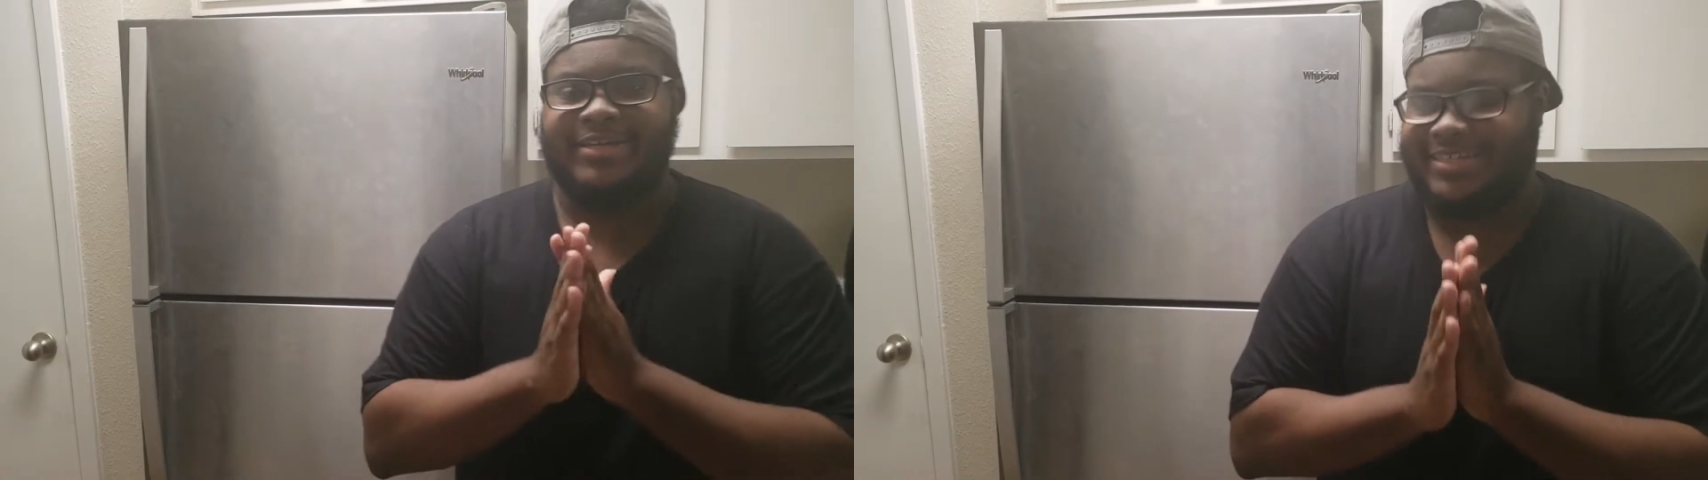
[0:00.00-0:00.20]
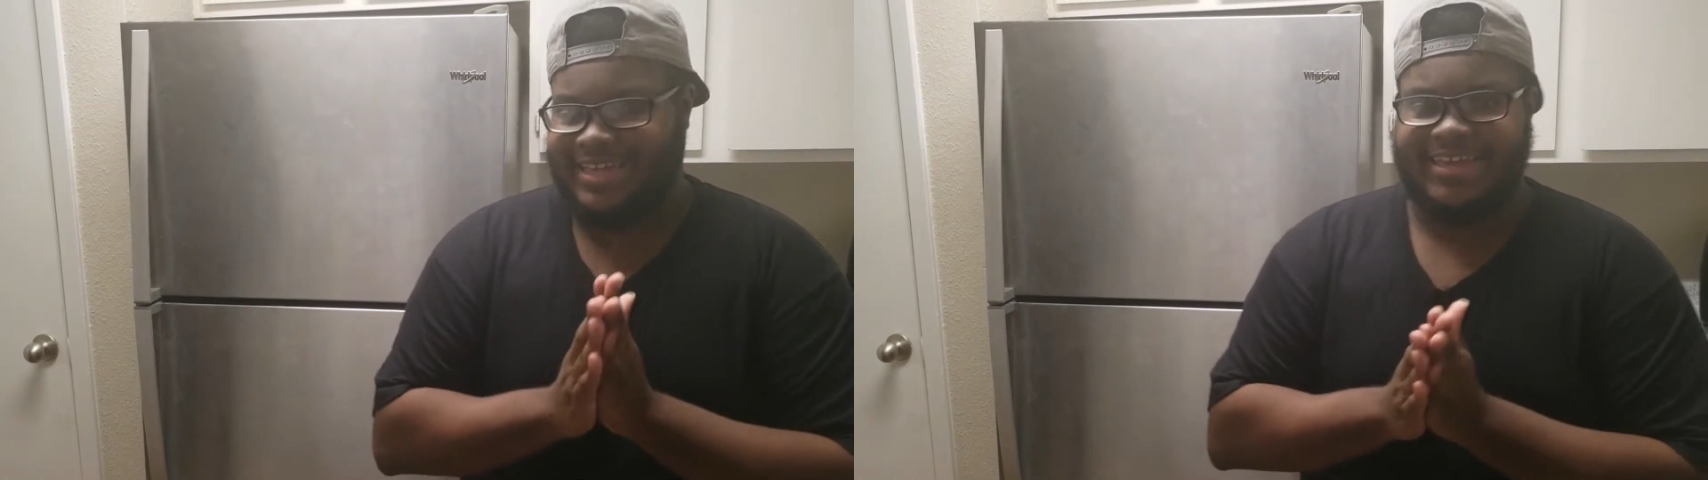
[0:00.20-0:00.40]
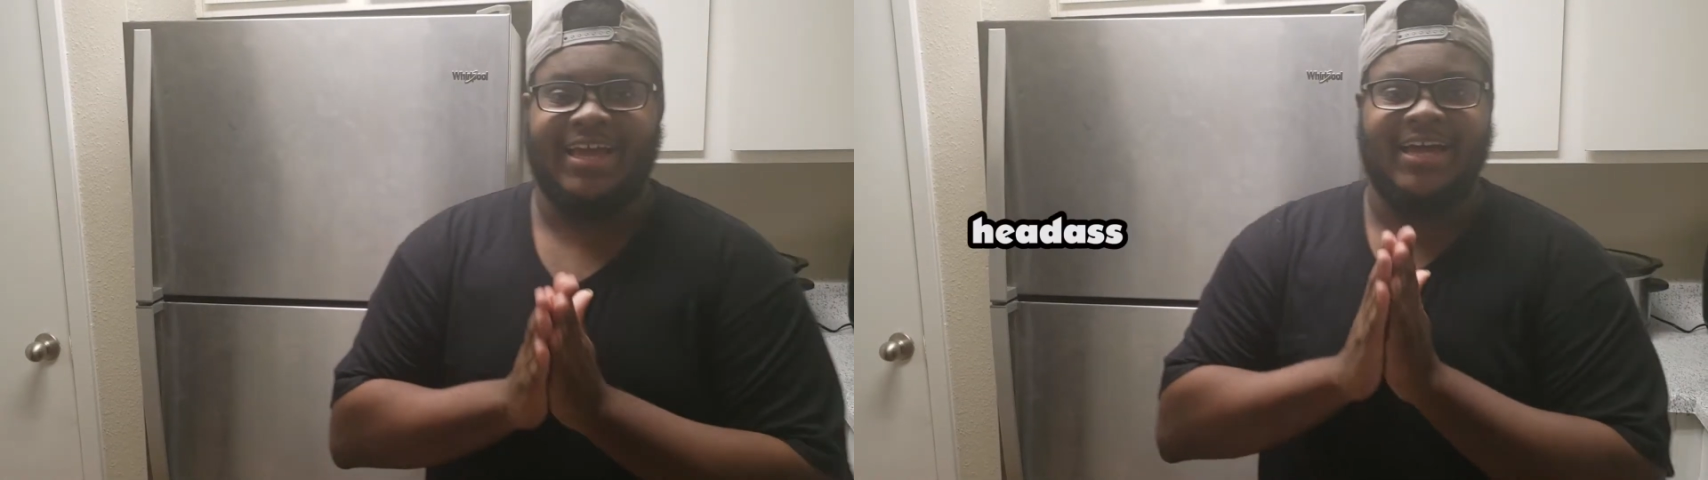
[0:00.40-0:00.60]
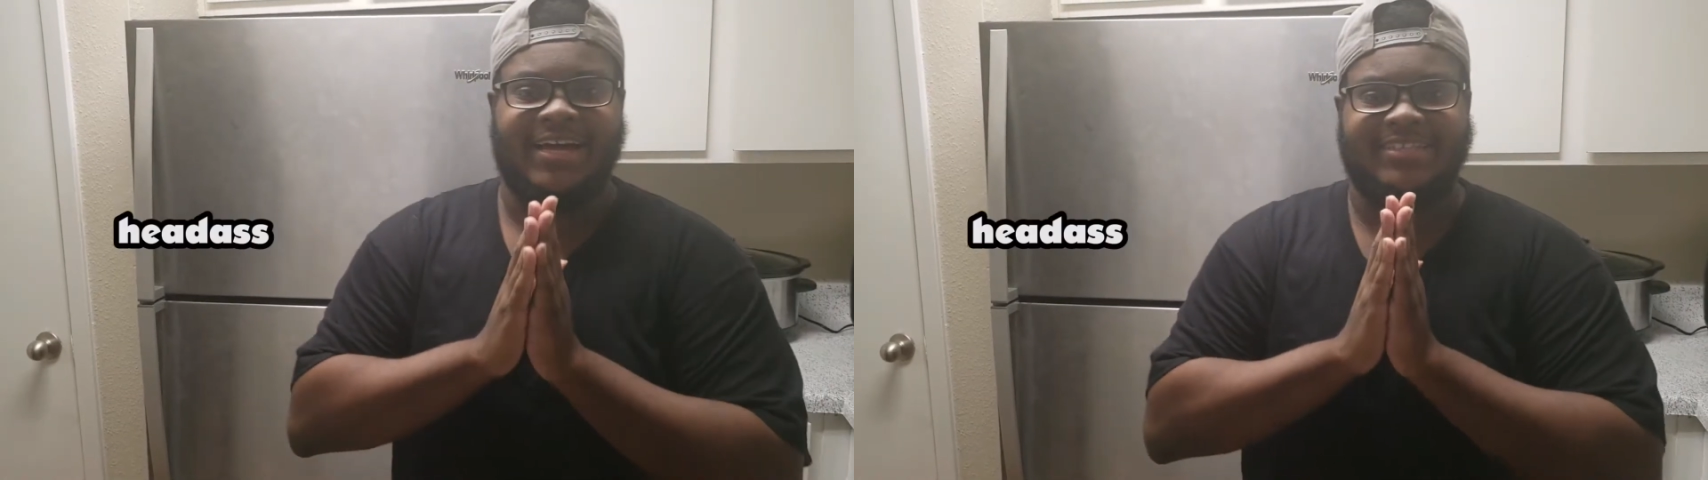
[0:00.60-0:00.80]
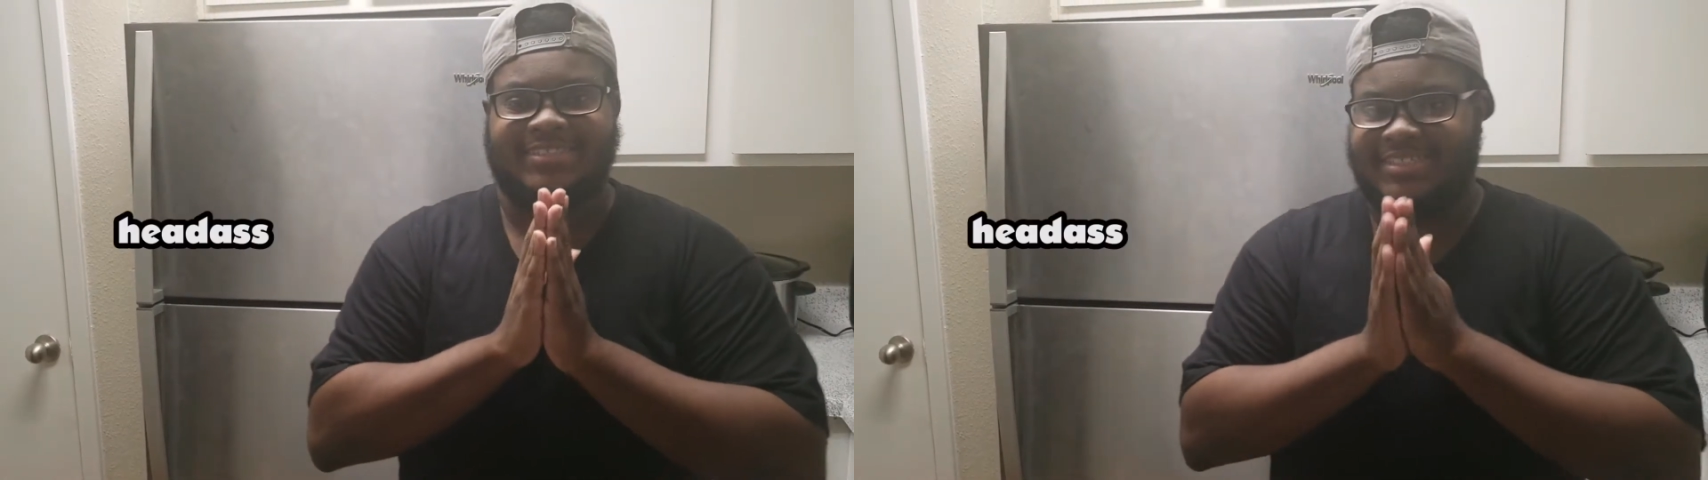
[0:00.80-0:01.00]
Hey,
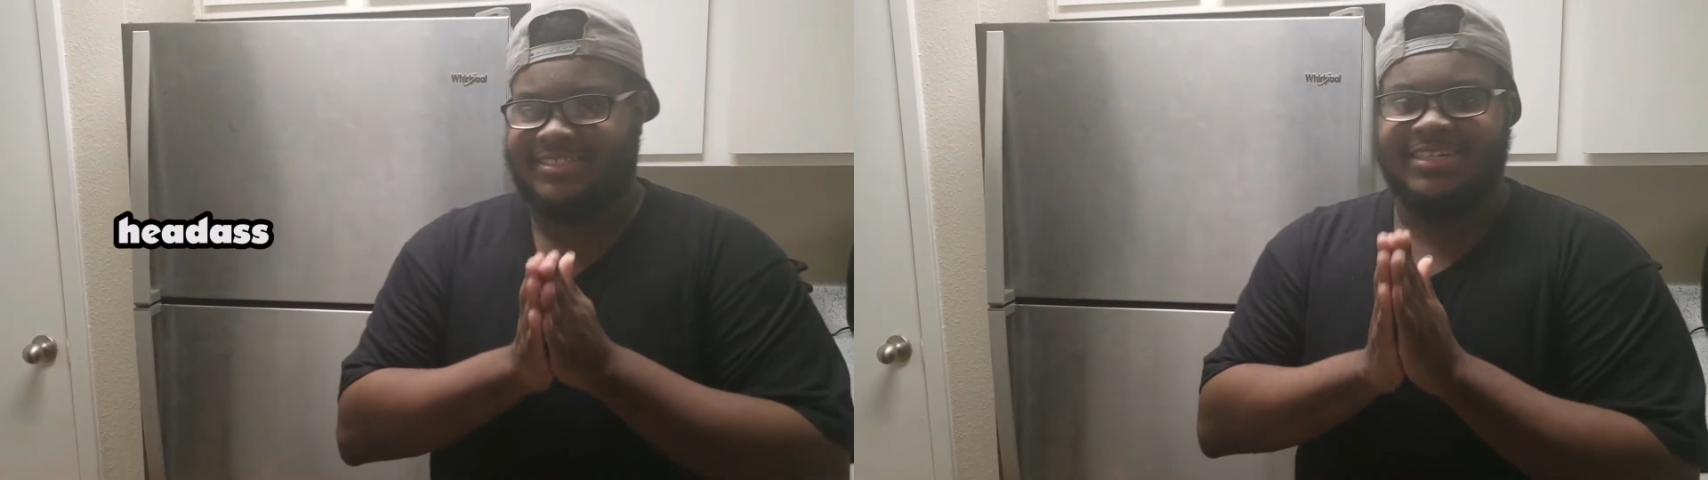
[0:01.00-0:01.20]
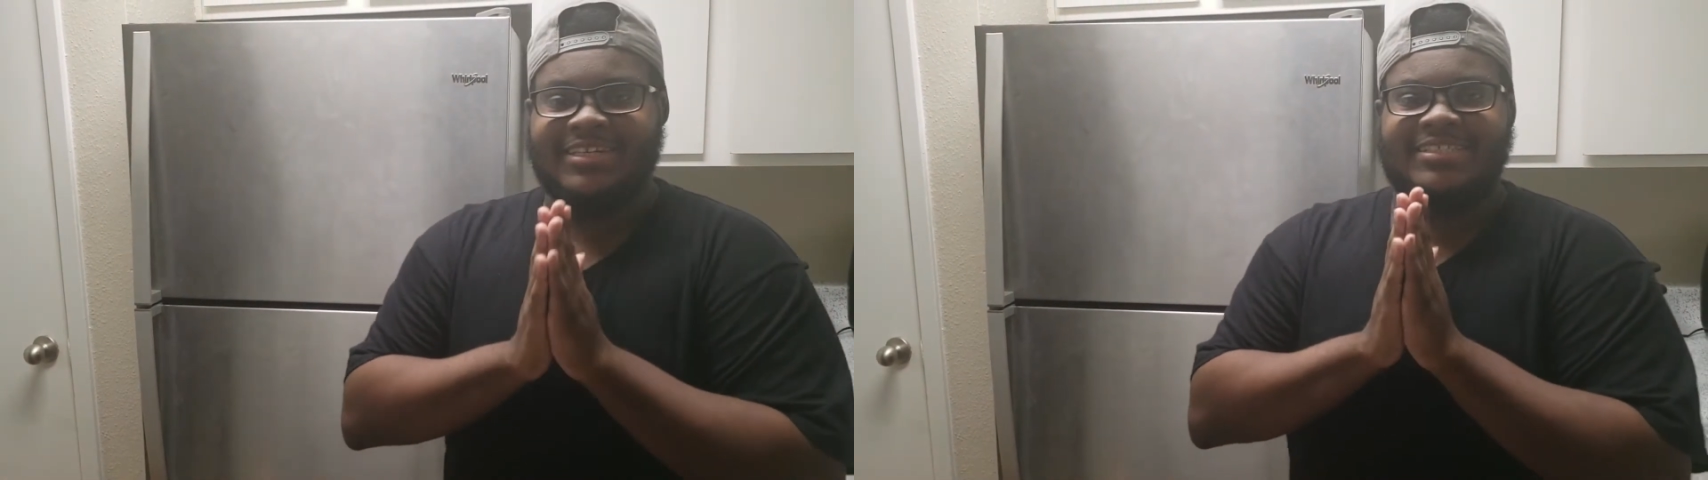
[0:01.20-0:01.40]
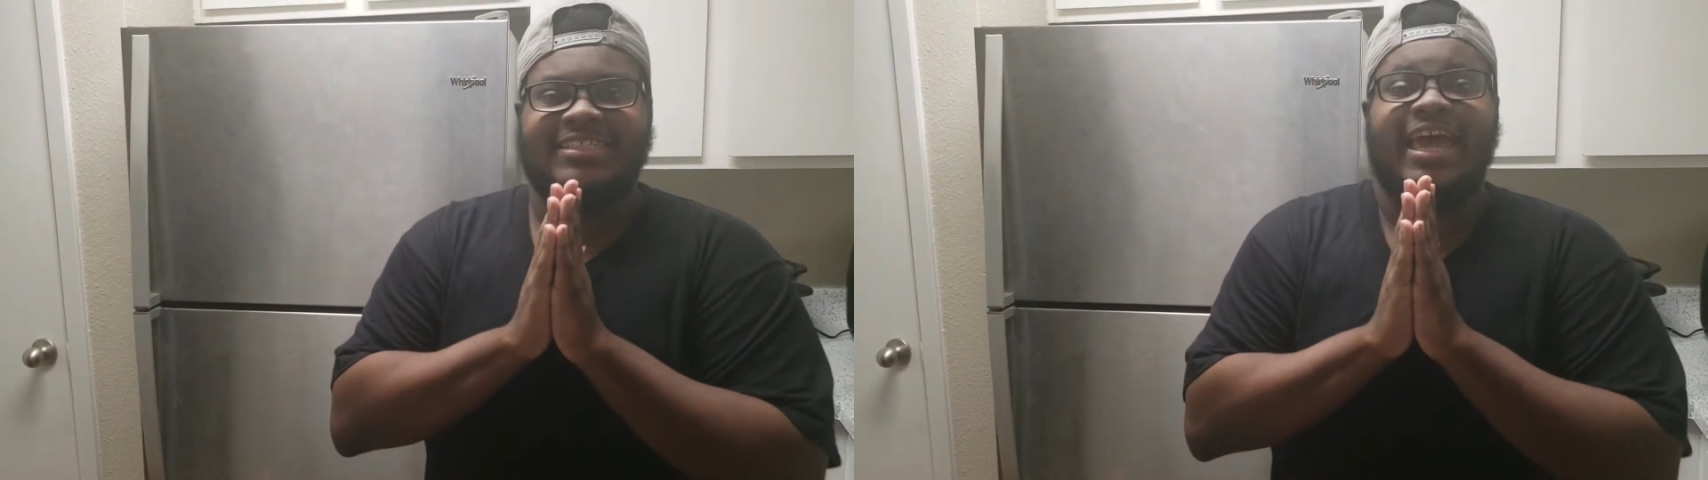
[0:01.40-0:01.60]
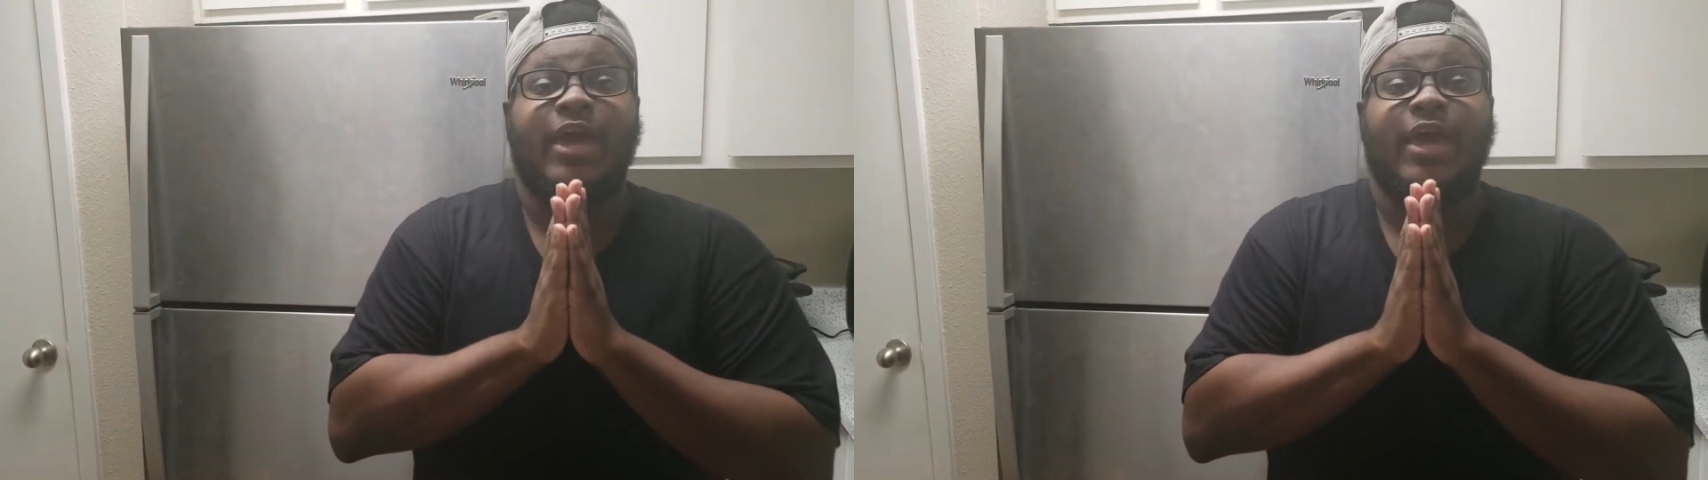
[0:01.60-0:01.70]
today